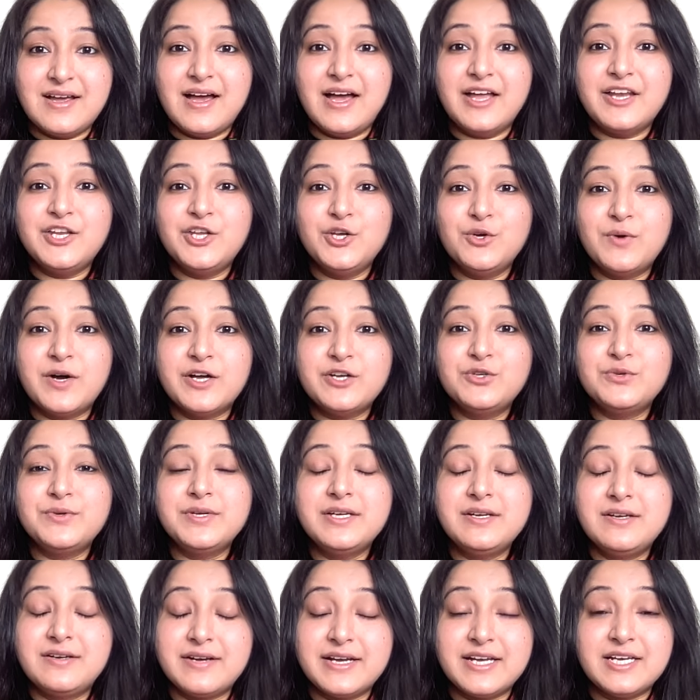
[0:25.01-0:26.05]
and you are
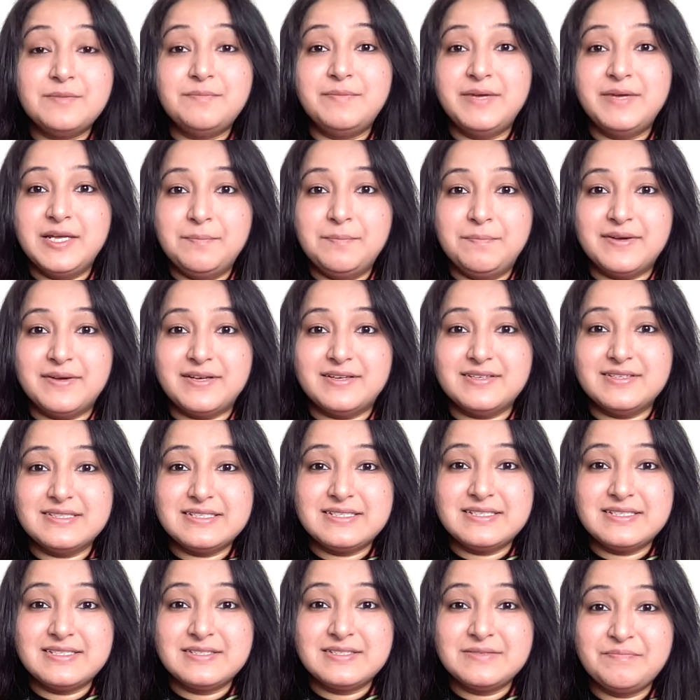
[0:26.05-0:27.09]
doing great being
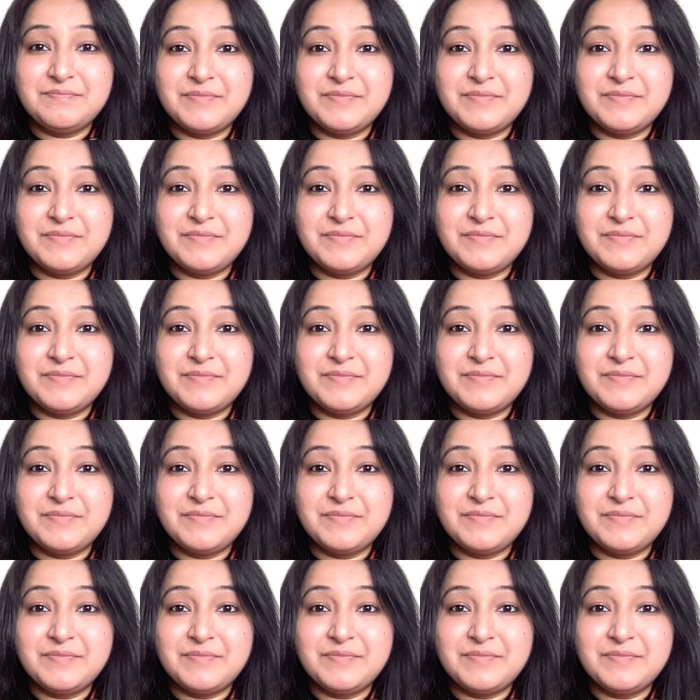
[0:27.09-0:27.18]
parents.